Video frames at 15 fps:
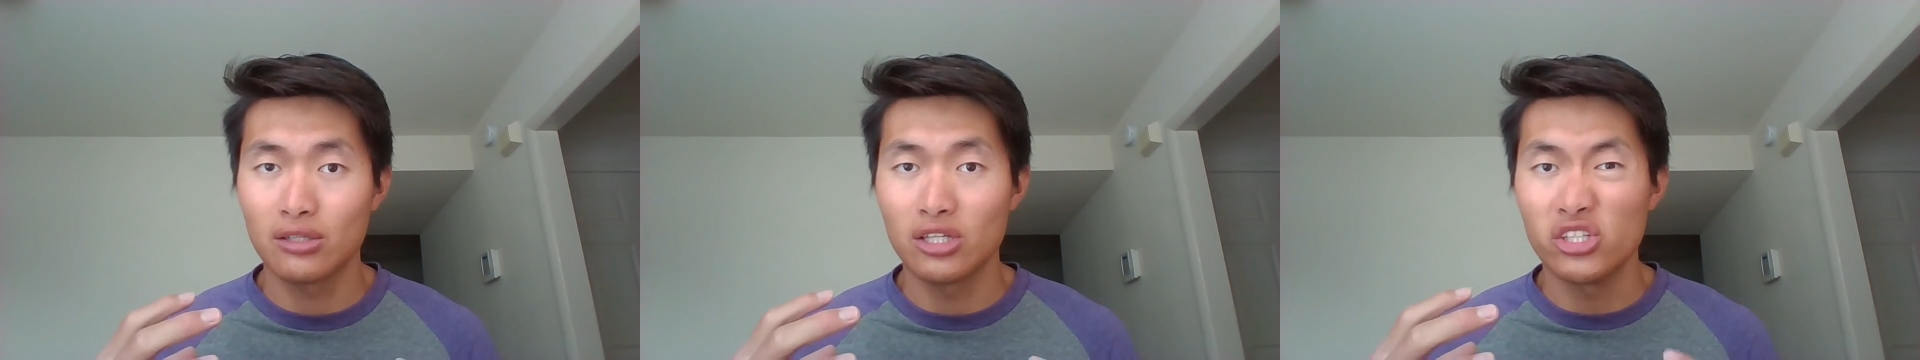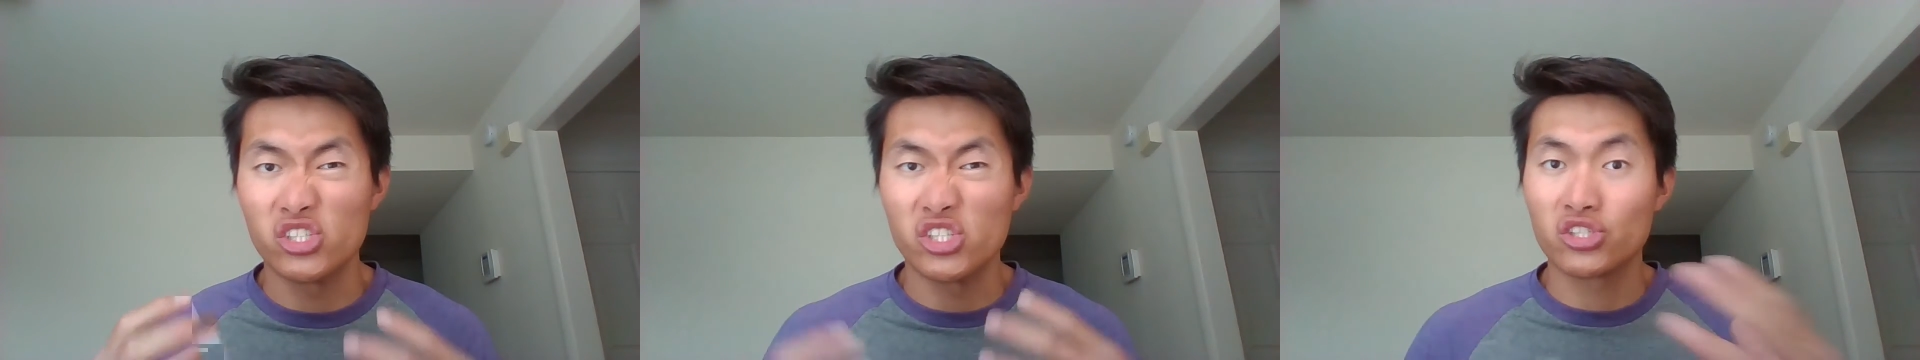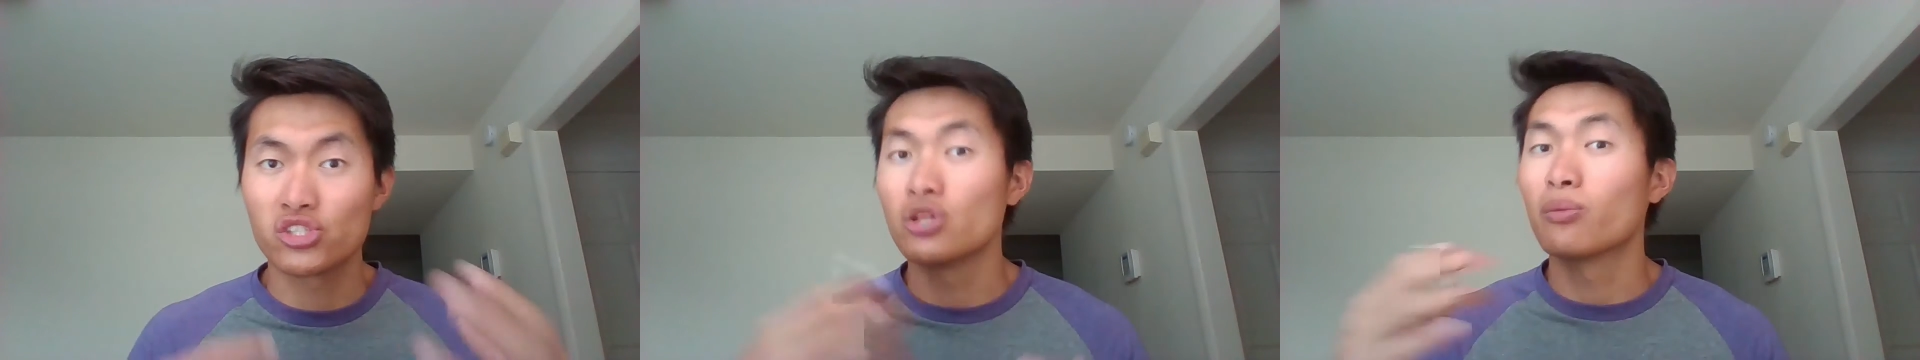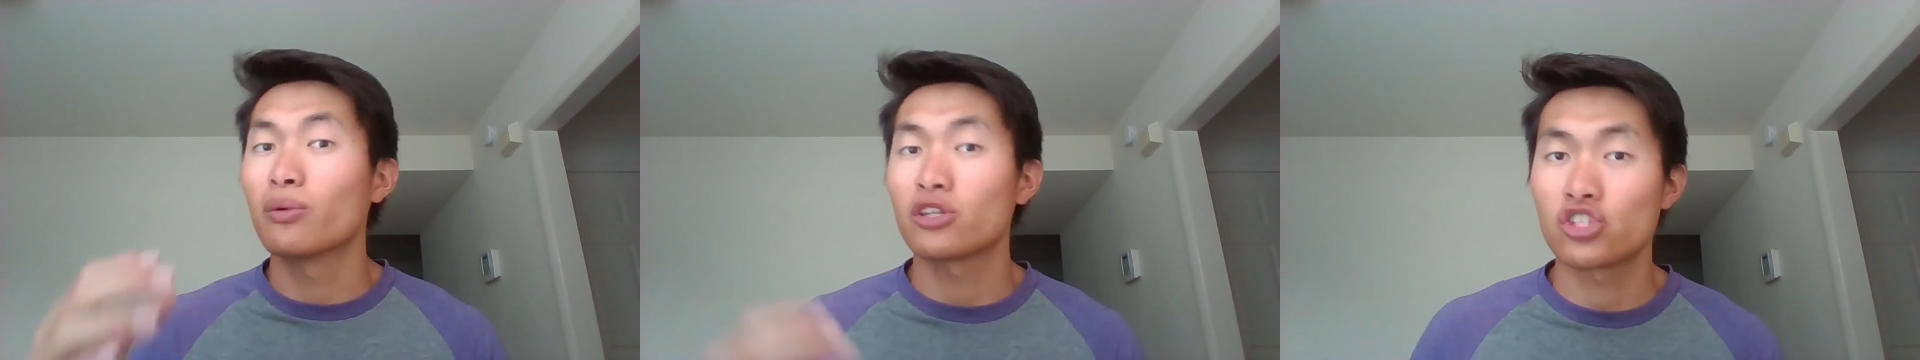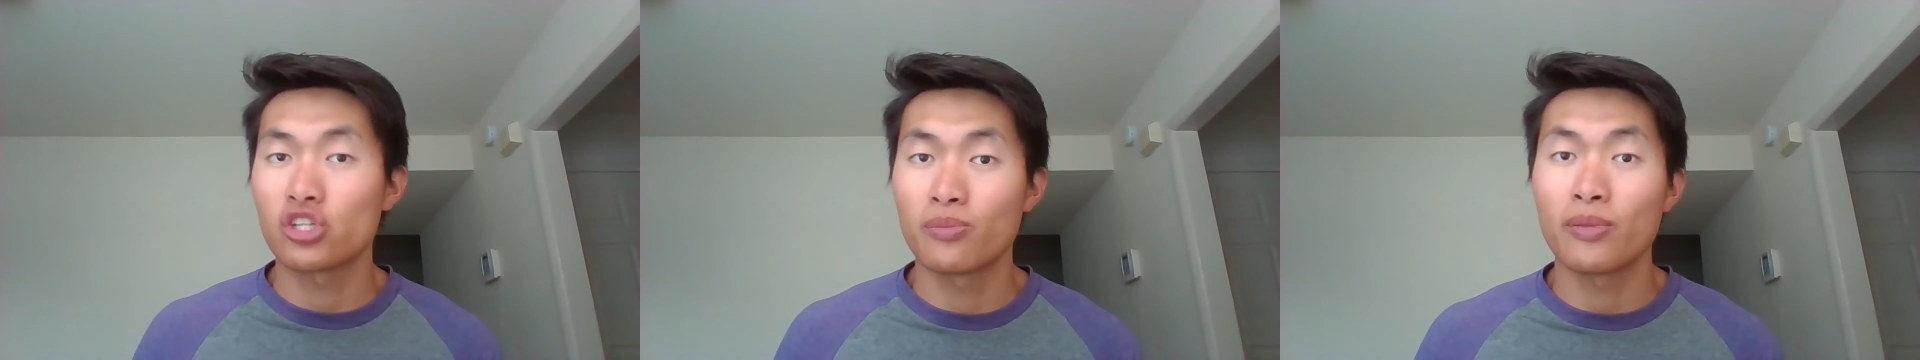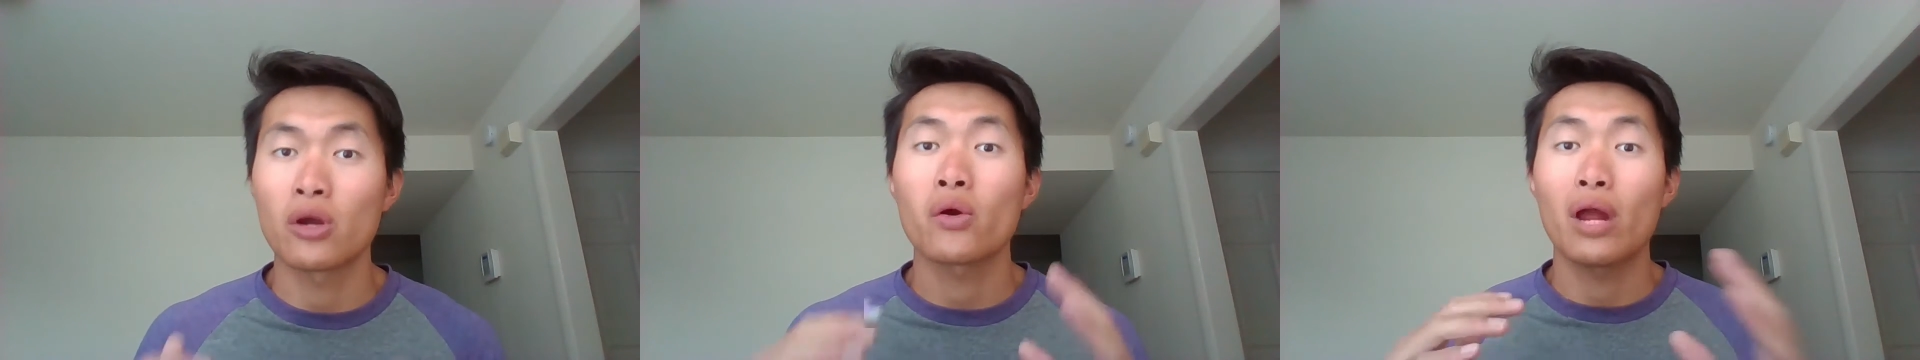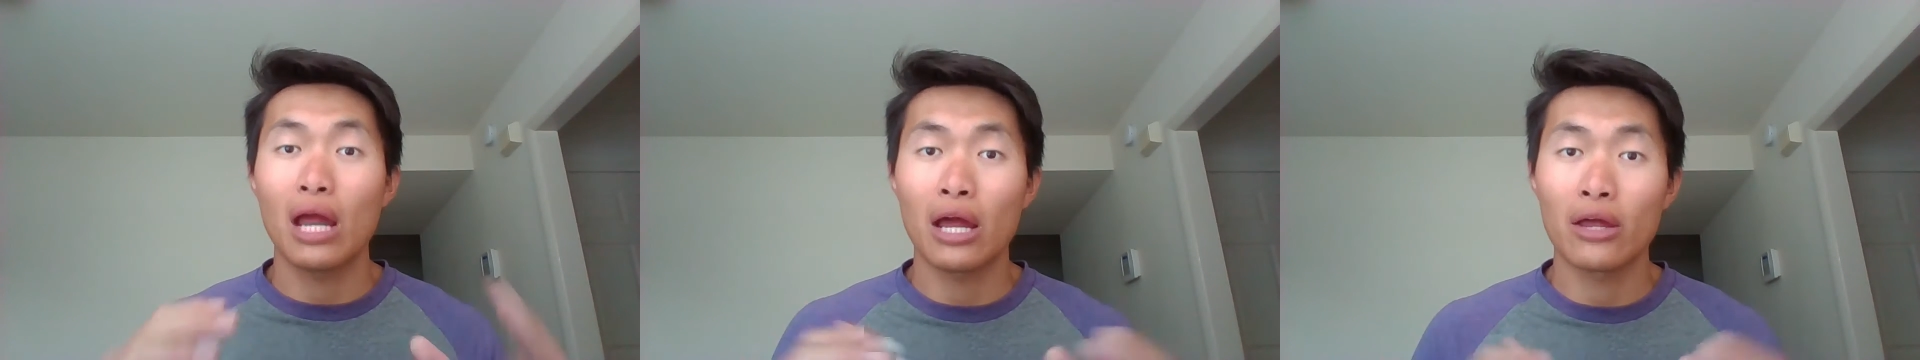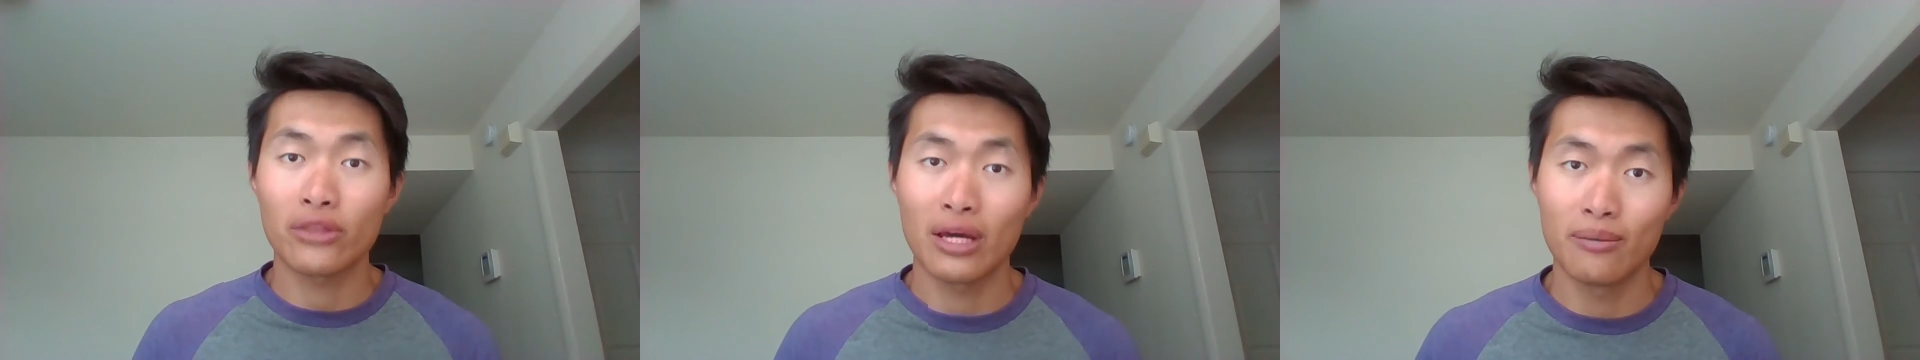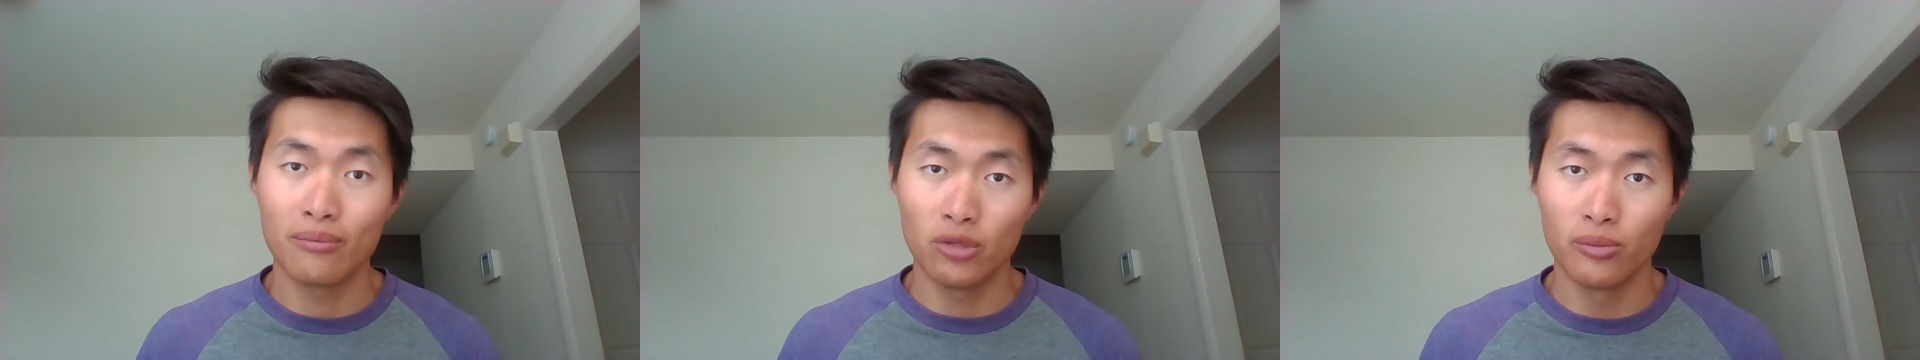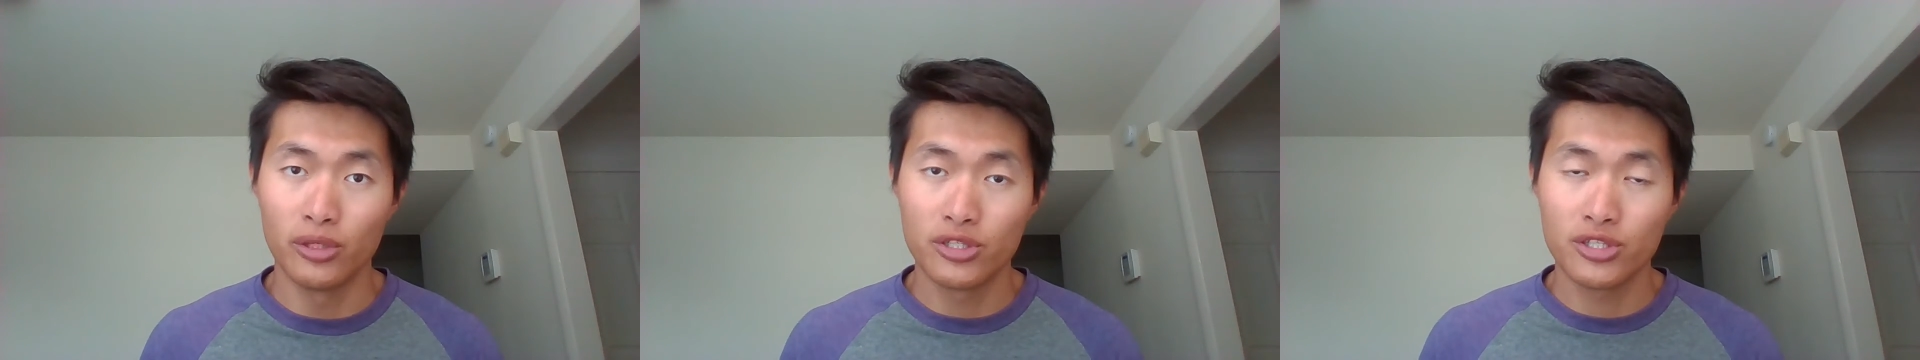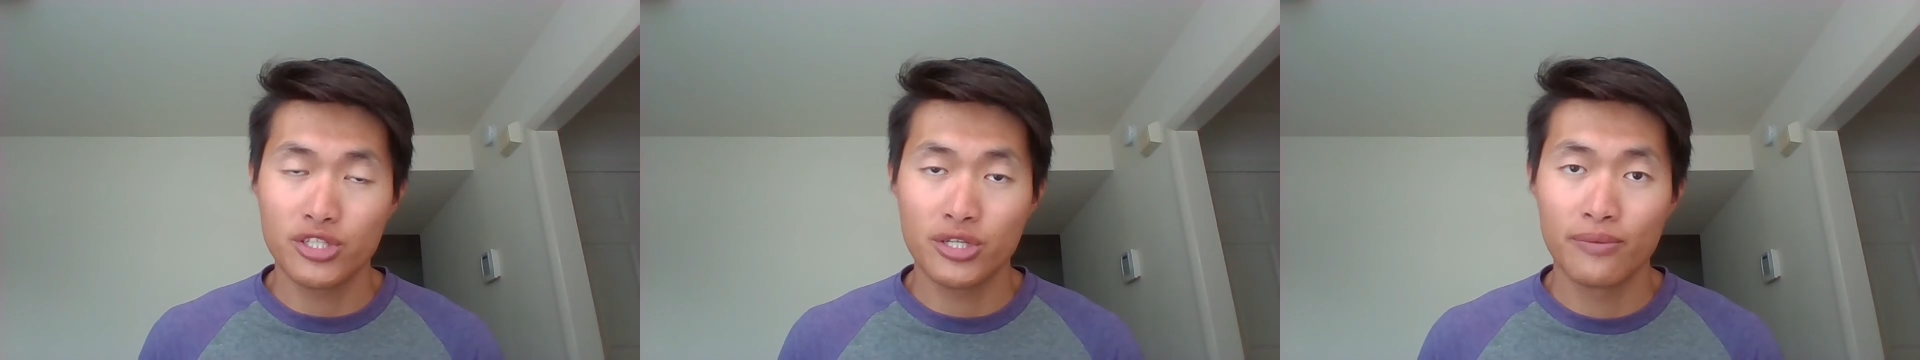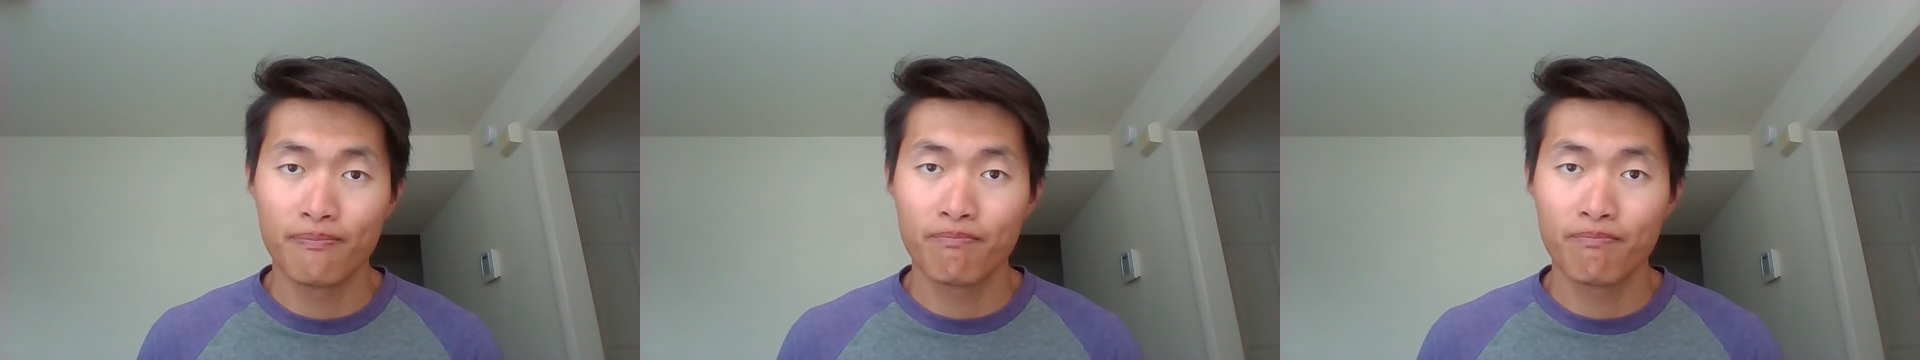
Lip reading: it's just too much to bear at that moment.